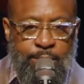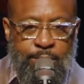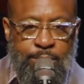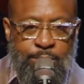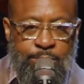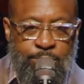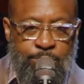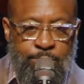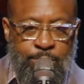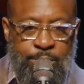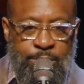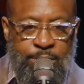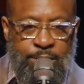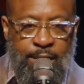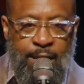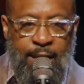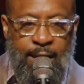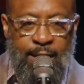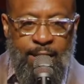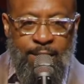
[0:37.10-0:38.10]
to
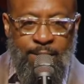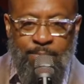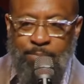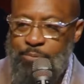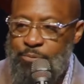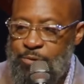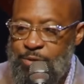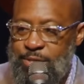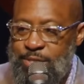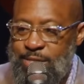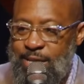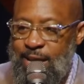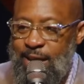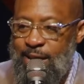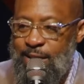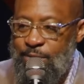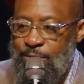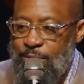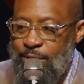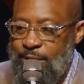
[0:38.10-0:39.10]
reside and
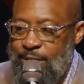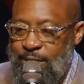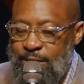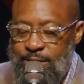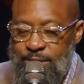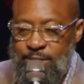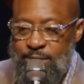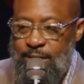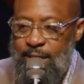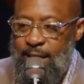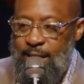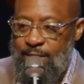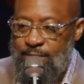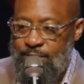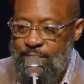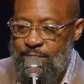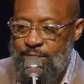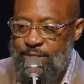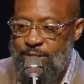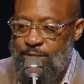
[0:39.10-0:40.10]
preside on the inside of
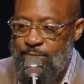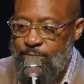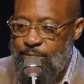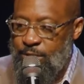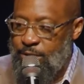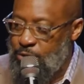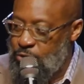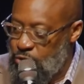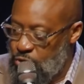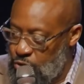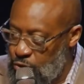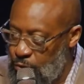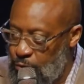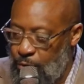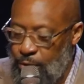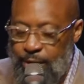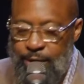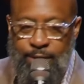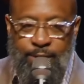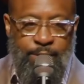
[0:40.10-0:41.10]
us. And what a
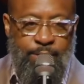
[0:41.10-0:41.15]
joy